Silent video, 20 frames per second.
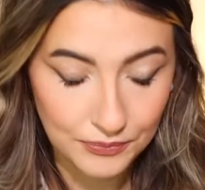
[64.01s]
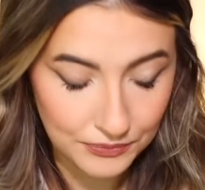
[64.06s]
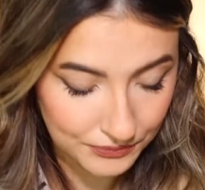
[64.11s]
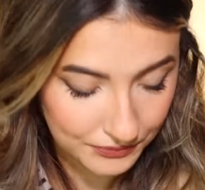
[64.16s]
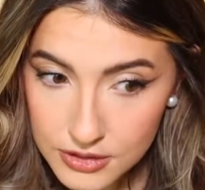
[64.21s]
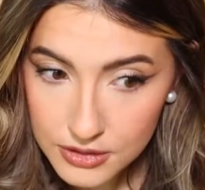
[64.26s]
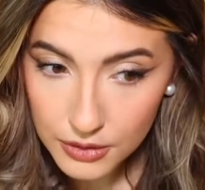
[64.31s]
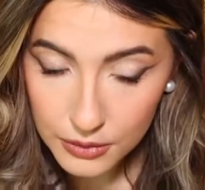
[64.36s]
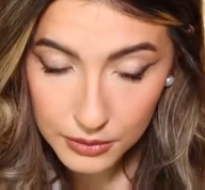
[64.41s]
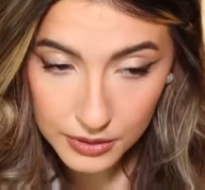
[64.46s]

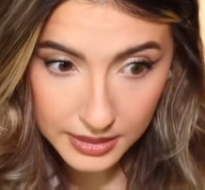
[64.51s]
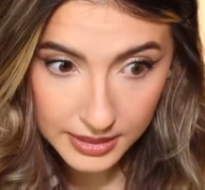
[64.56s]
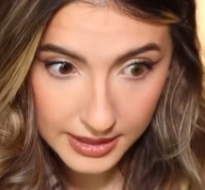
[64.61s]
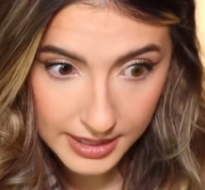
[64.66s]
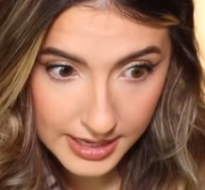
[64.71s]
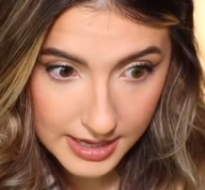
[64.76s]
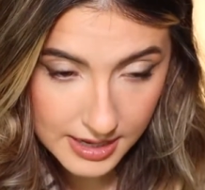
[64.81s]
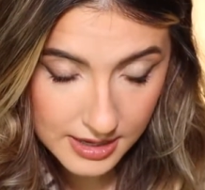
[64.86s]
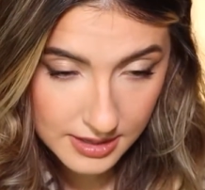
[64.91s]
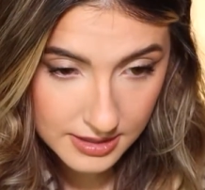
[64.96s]
So
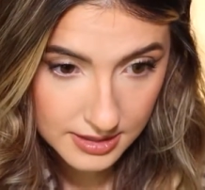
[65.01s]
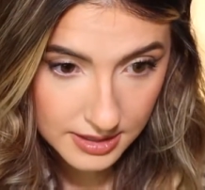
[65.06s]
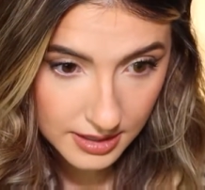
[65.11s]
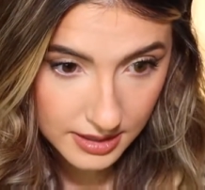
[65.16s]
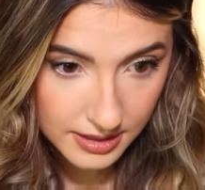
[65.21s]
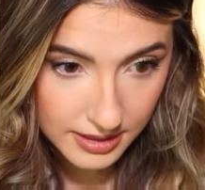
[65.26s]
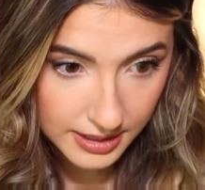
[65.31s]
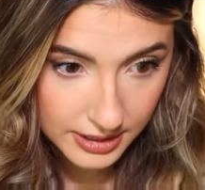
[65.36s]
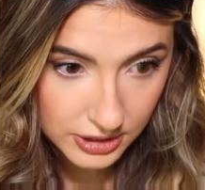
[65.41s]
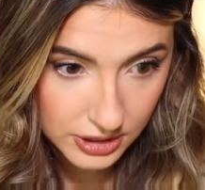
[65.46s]
these,
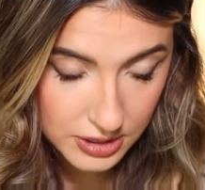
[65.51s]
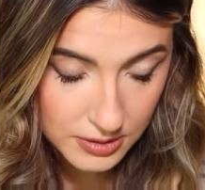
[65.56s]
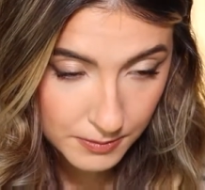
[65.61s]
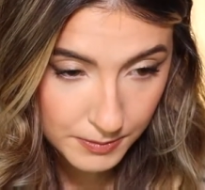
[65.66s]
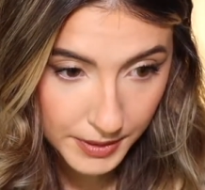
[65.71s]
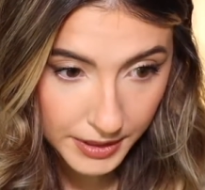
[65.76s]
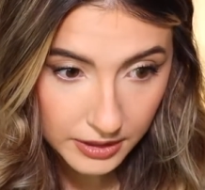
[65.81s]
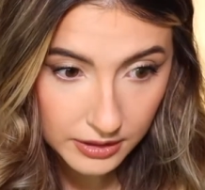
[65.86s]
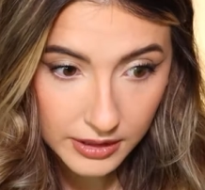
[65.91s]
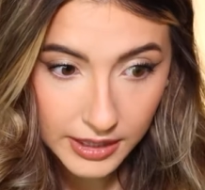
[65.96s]
they just
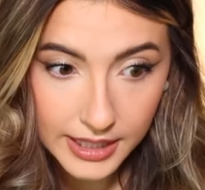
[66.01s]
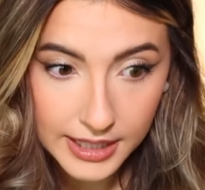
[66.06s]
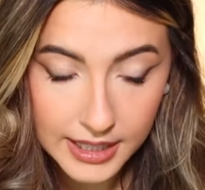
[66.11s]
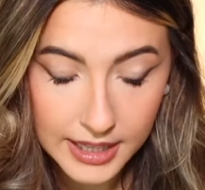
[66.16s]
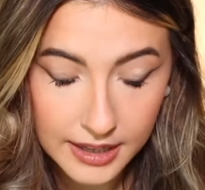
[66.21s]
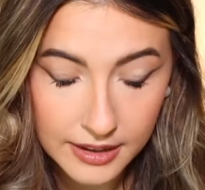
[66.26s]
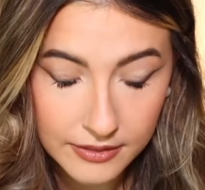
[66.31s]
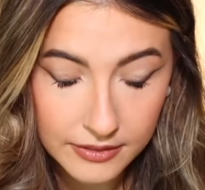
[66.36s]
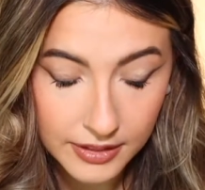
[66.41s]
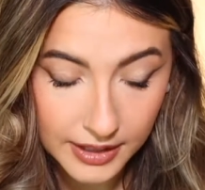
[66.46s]
barely
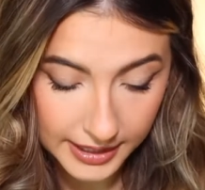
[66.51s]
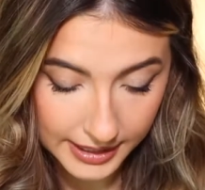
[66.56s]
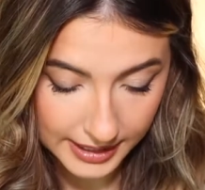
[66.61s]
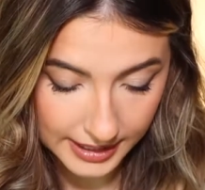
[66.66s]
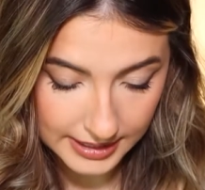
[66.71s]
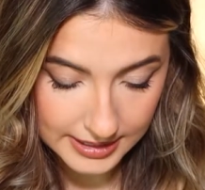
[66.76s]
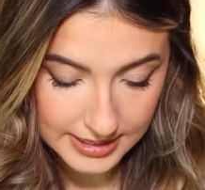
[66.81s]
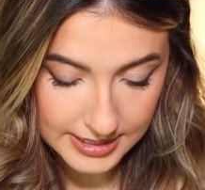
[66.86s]
give like a